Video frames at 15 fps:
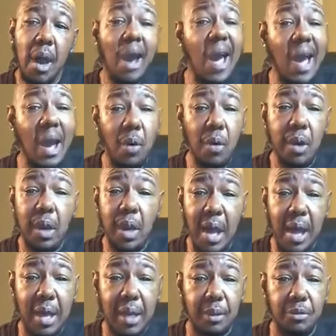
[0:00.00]
our
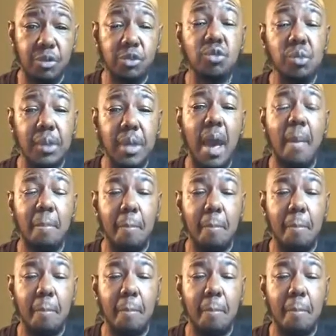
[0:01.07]
lives do not